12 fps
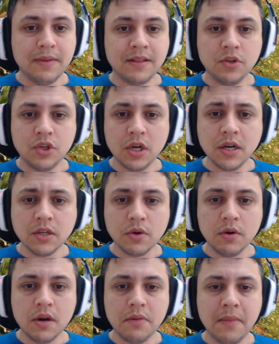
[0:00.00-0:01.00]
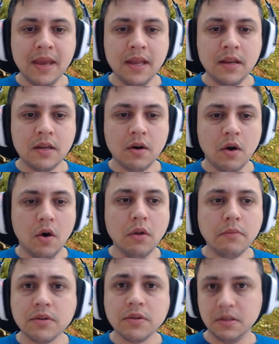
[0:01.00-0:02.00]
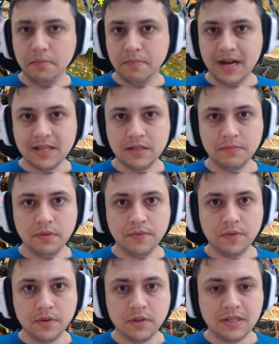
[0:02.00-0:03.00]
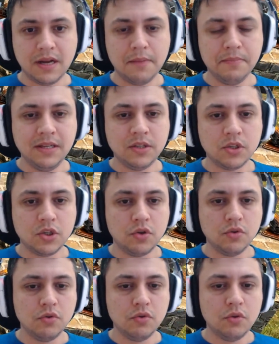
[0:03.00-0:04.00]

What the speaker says: and the junk turret made it almost impossible for the zombies to